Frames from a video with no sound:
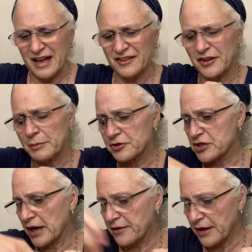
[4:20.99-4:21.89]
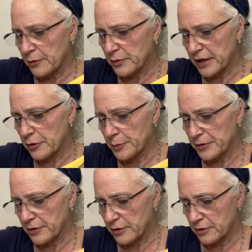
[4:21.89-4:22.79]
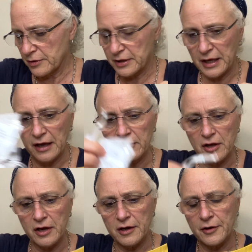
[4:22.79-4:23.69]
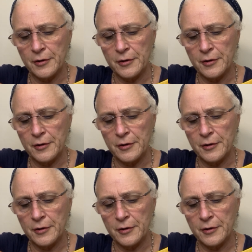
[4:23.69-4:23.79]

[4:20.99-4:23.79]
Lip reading: double check that when I open the catalog,